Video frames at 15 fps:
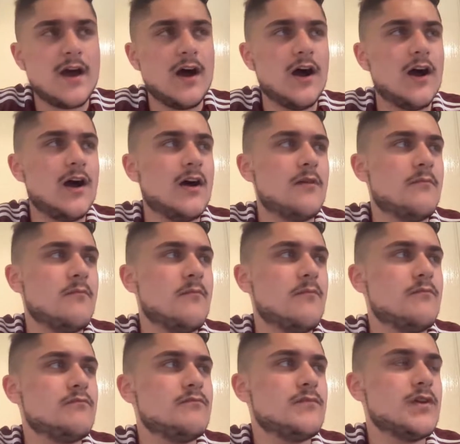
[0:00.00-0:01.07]

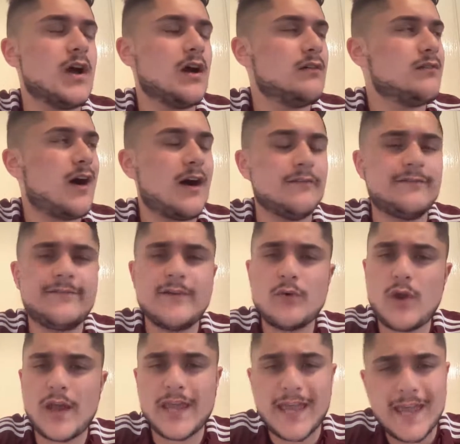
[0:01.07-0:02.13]
I feel
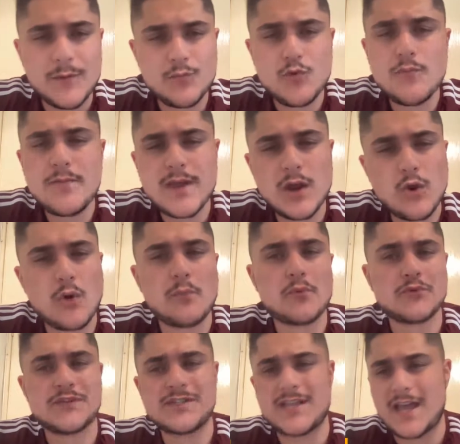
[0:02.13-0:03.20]
like it will be a lot
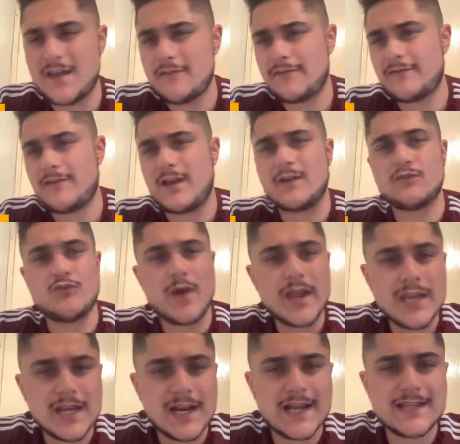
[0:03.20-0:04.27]
more safe and
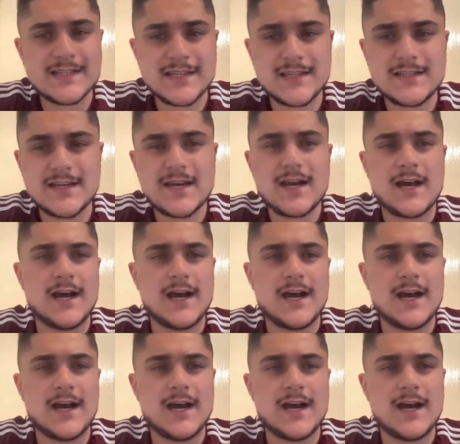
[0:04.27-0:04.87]
regulated.